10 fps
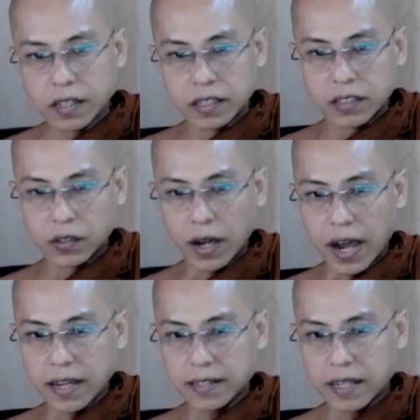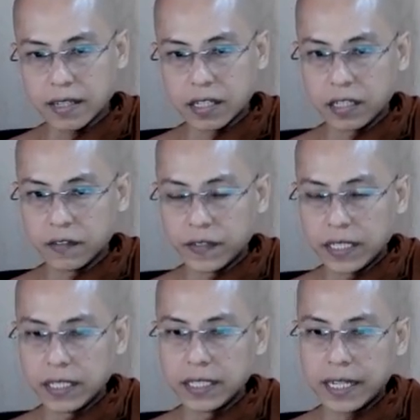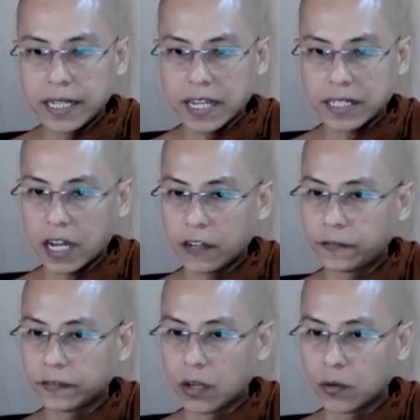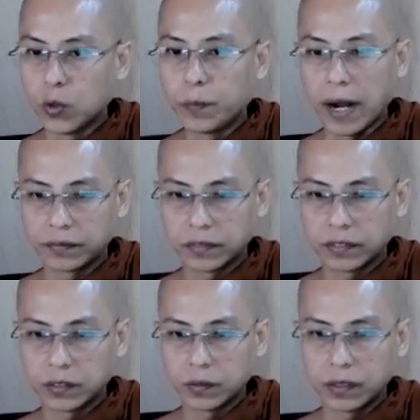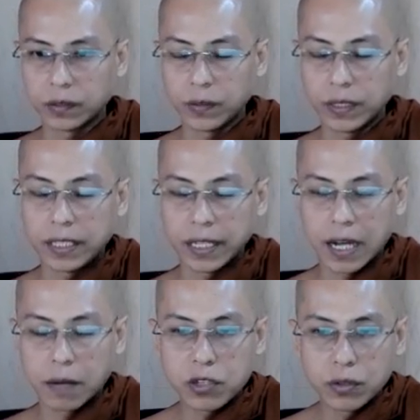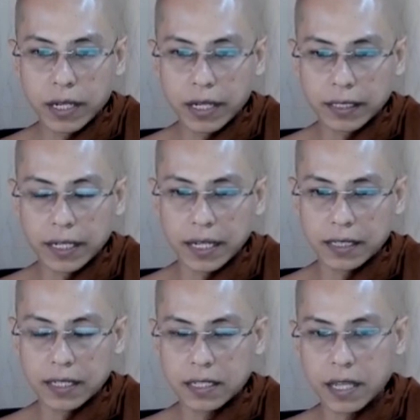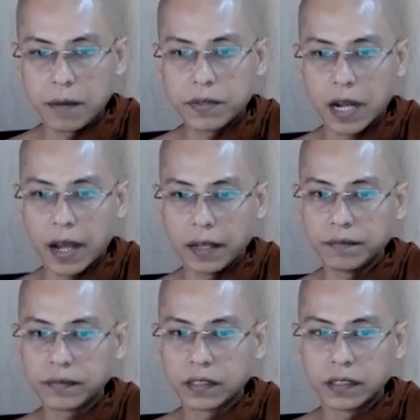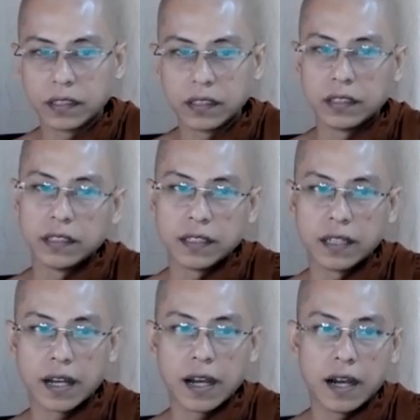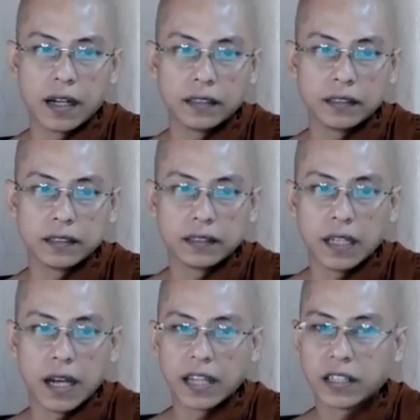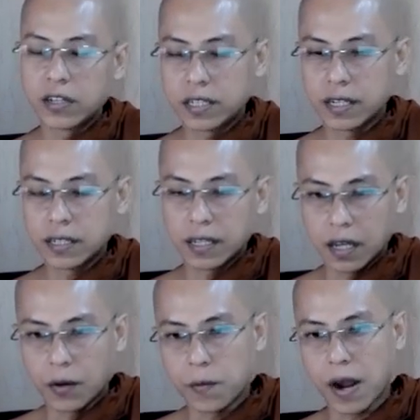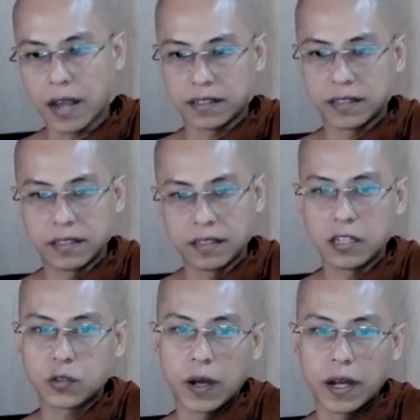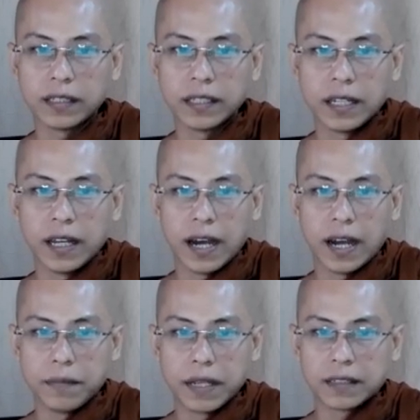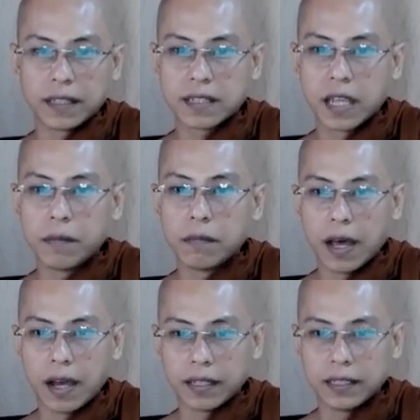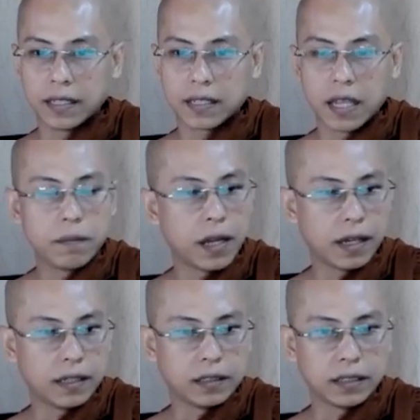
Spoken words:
So eye sensitivity catch up the Rupa. When they come together at the same time, the eye consciousness arises. That's why I make the same line in the same line.